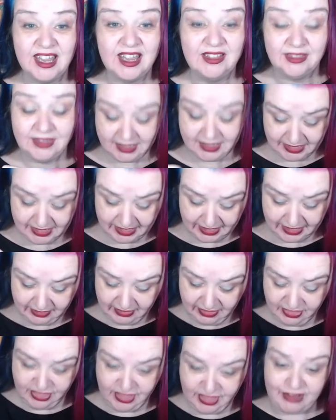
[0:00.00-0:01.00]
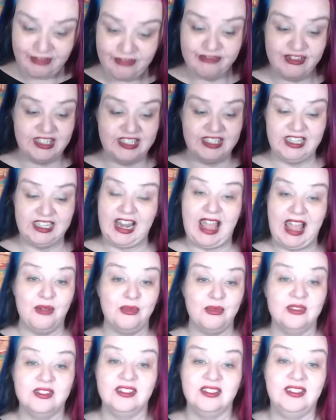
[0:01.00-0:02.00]
and then they they fizzle
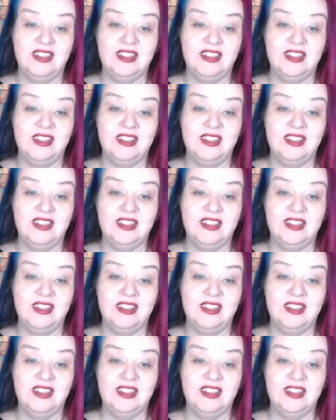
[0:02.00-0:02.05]
out.